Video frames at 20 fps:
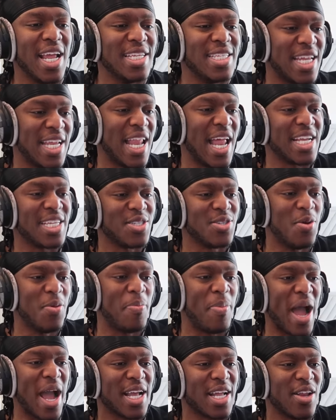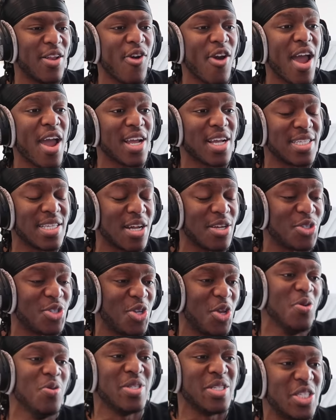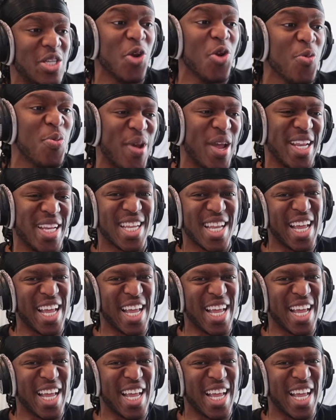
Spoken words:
International Baccalaureate because I was too stupid.